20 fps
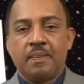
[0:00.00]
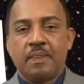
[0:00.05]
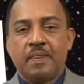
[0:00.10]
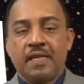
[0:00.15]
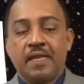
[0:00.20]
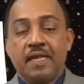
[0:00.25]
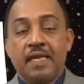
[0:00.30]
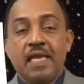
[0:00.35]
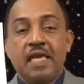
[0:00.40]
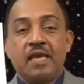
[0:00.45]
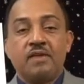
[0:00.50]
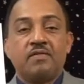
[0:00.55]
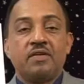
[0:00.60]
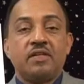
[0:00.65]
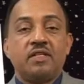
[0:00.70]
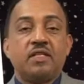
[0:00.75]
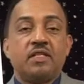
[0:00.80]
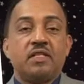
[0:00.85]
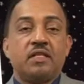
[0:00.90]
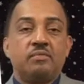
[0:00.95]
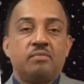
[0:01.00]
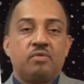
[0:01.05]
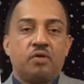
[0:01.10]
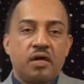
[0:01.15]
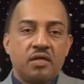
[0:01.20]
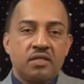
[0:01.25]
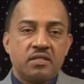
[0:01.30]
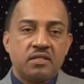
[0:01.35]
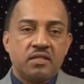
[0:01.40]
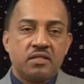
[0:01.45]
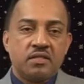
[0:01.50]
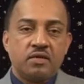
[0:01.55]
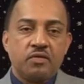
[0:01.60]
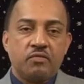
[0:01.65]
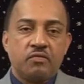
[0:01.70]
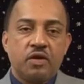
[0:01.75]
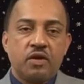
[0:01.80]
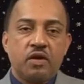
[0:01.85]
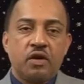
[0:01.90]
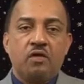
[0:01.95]
Even in the process of
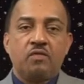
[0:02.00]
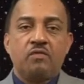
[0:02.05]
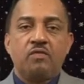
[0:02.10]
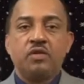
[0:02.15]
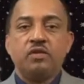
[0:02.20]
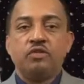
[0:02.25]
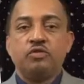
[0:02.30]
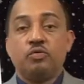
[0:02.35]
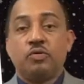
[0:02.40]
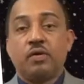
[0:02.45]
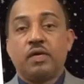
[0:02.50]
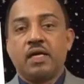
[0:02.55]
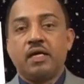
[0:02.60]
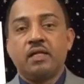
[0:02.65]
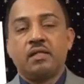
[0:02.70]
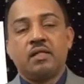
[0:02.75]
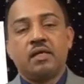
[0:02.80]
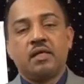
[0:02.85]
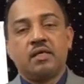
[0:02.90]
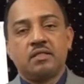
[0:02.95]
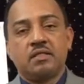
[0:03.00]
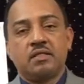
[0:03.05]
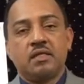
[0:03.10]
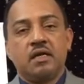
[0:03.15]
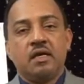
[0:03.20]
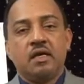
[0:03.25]
recovery during illness,